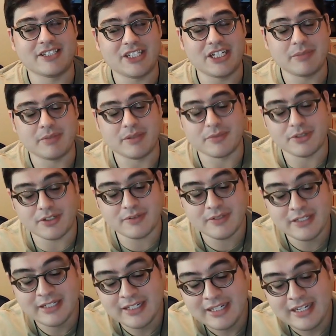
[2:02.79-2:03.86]
cheap anymore.
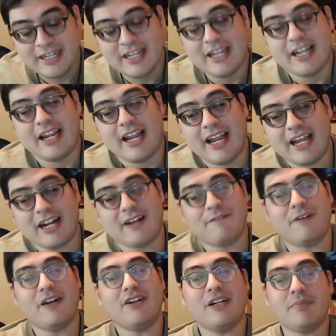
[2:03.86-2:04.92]
And I
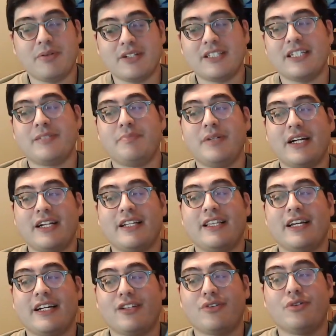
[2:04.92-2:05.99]
finally put this bloody
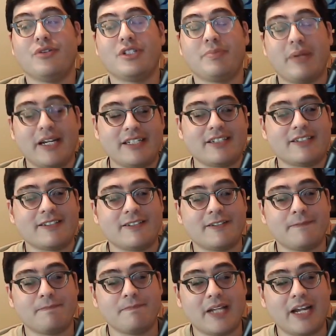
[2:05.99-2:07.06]
thing through its
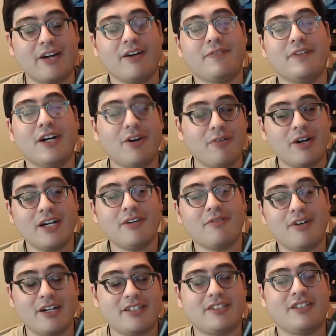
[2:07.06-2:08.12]
paces. Now, if no one
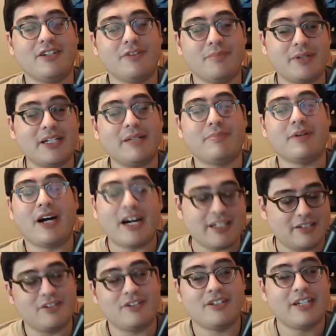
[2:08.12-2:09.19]
wants to be
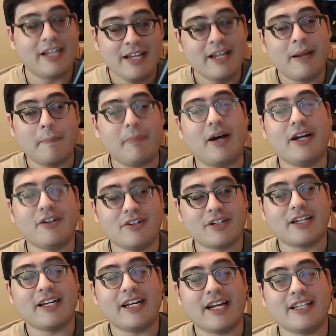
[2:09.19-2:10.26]
bothered by
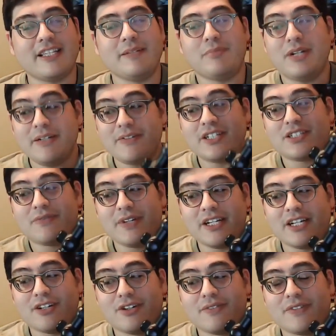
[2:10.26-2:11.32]
looking at the previous
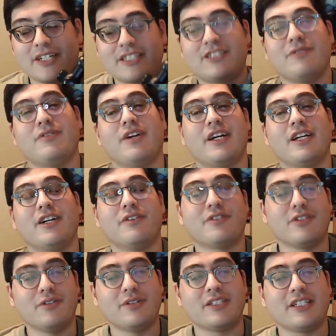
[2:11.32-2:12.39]
video of this, where I go
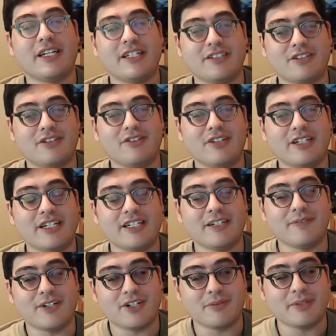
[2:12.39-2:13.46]
through its history and
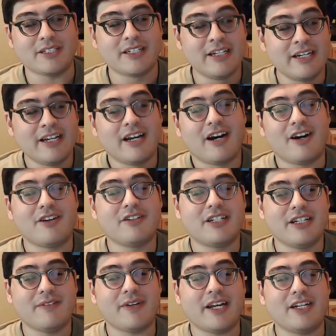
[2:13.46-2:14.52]
development, I'll
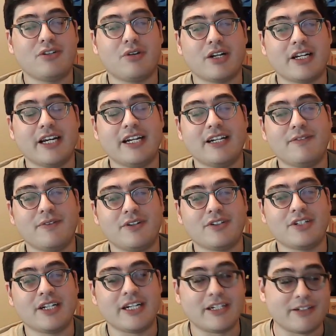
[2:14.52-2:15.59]
give a truncated
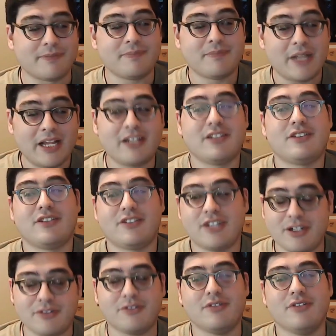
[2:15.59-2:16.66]
version here.
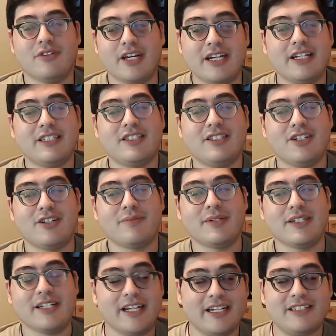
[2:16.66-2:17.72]
So, ladies and
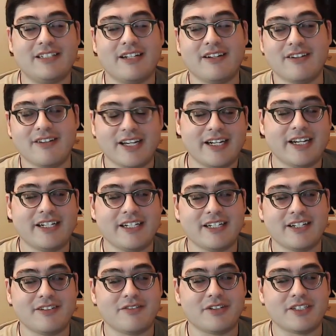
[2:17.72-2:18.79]
gentlemen, it's the late
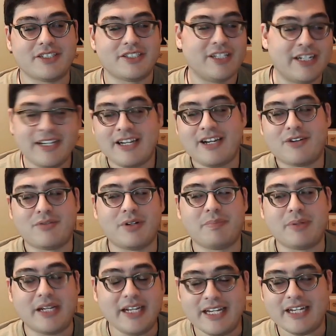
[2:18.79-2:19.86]
1800s.
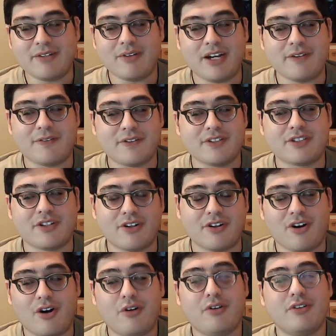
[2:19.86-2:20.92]
Repeating rifles
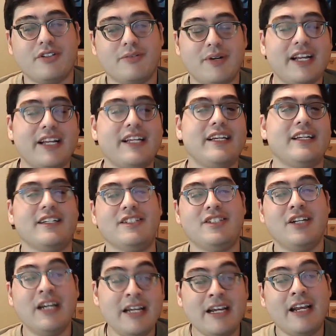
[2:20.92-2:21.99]
are all the
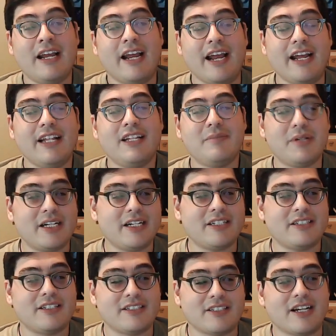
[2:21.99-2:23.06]
rage, and the
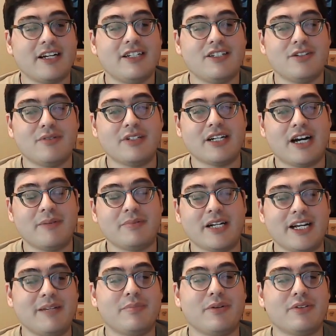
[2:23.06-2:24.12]
British decide to adopt
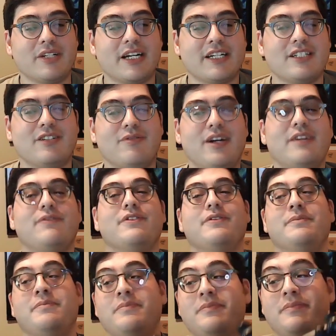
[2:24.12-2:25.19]
a bolt-action rifle.